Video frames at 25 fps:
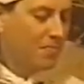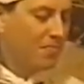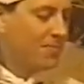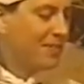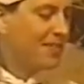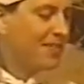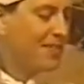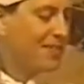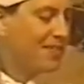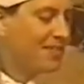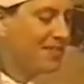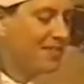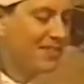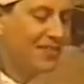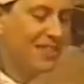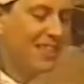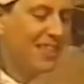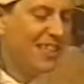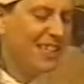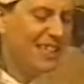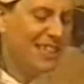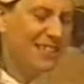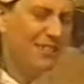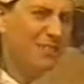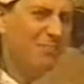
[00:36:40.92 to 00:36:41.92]
maybe
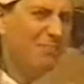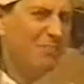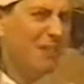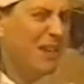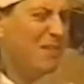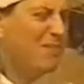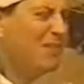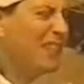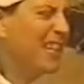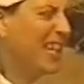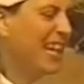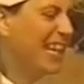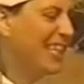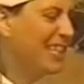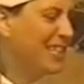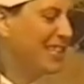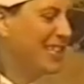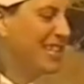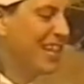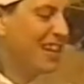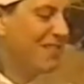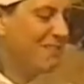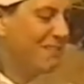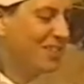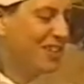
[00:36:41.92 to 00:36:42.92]
less jam than I did,
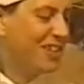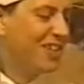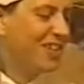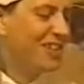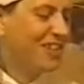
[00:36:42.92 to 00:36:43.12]
because